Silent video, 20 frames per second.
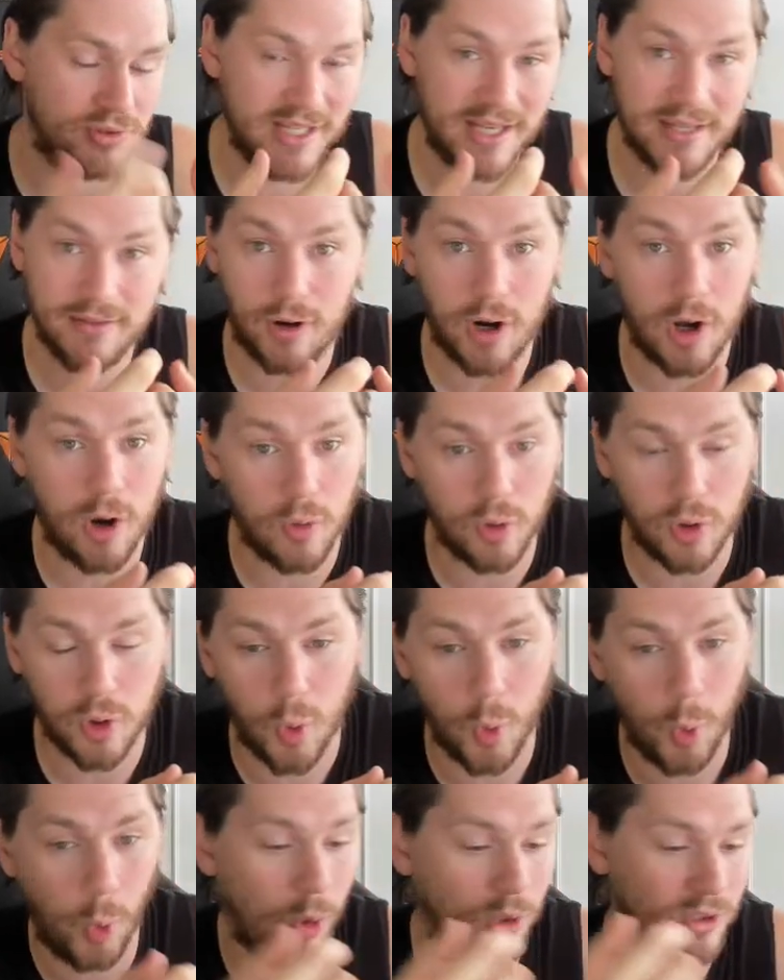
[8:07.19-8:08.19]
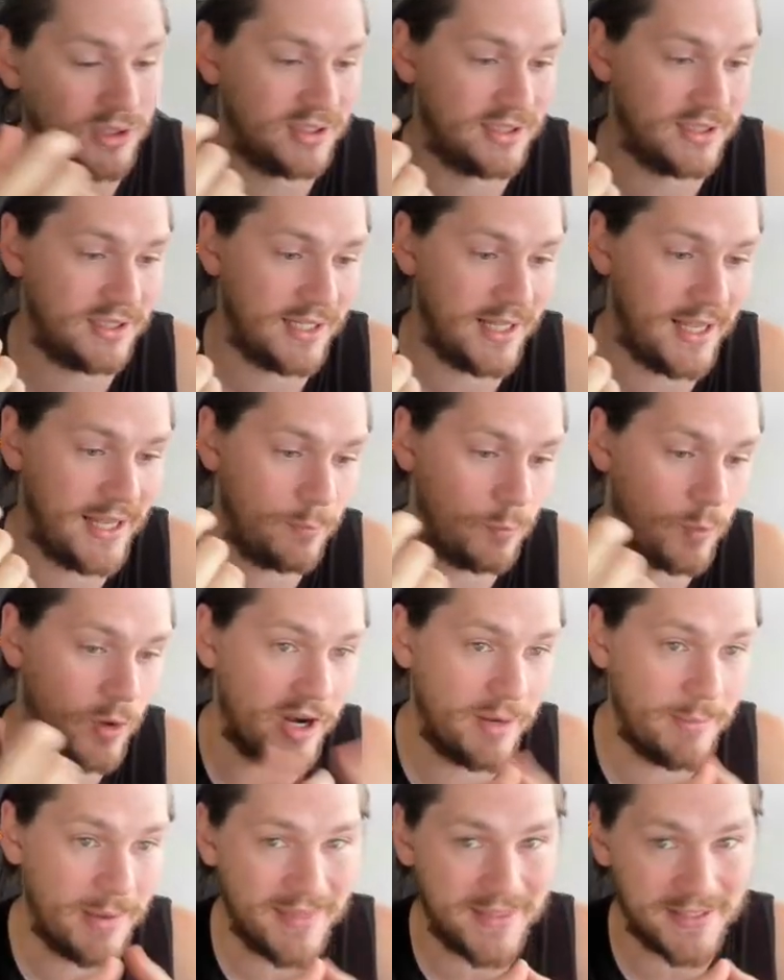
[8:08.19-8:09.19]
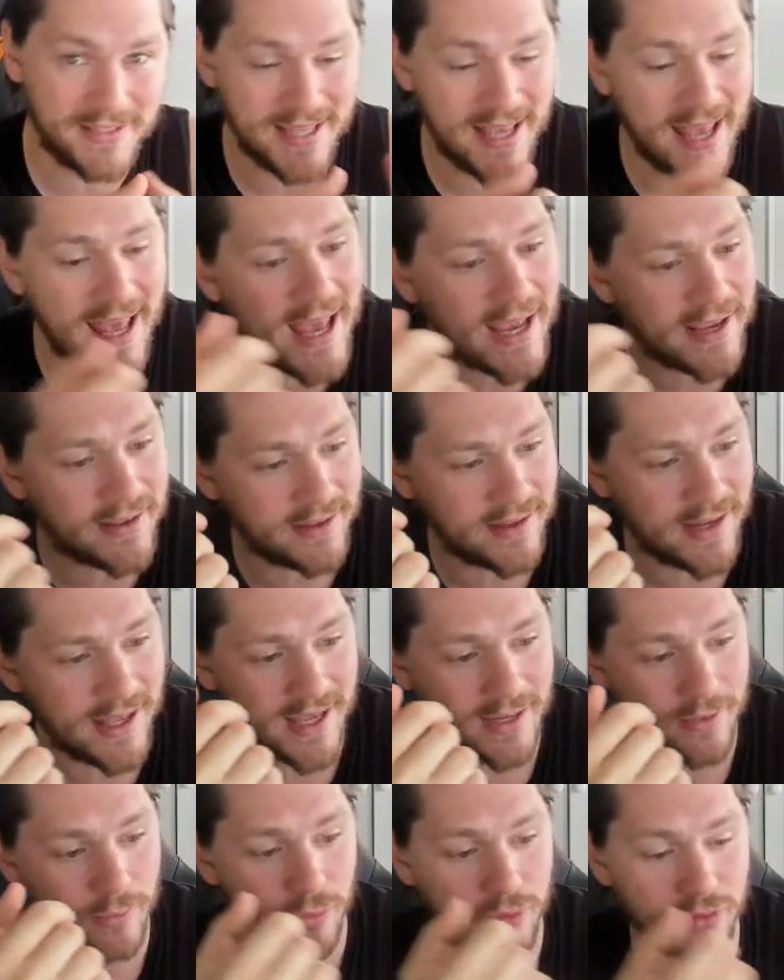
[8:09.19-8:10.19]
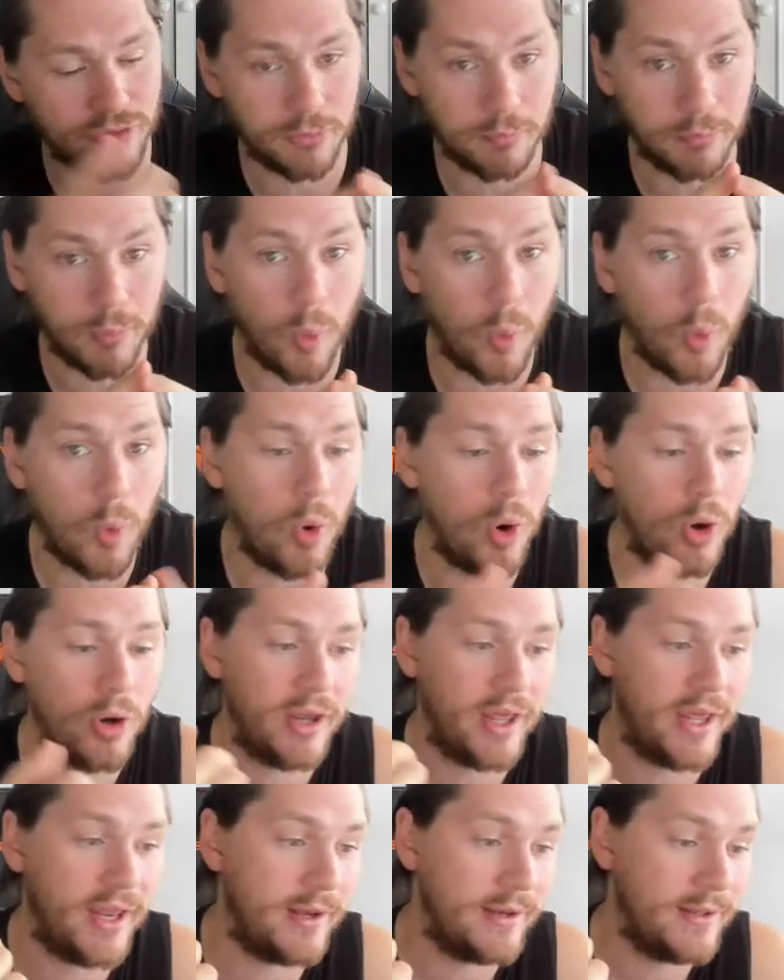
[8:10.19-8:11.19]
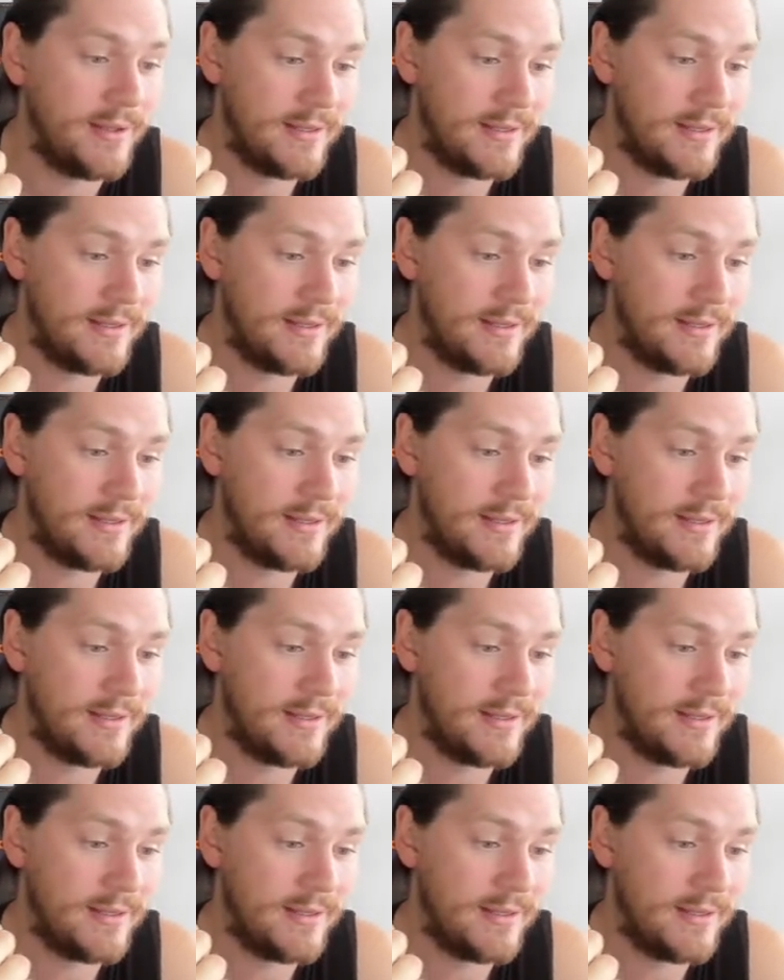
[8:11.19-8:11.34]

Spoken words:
together a whole course and worry about the tech and handle the support and